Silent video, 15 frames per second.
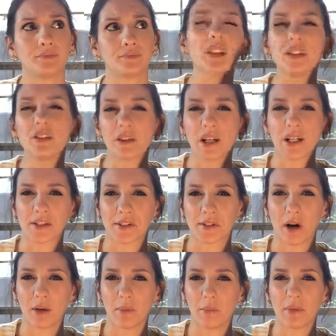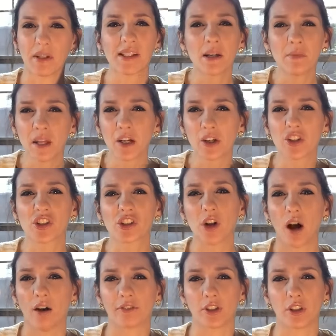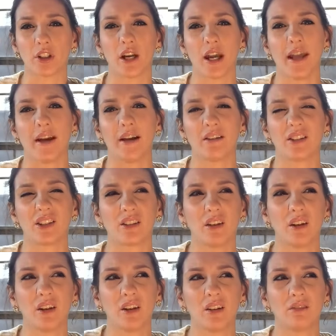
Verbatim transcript: I really don't know how to describe it, but some that are just softer, and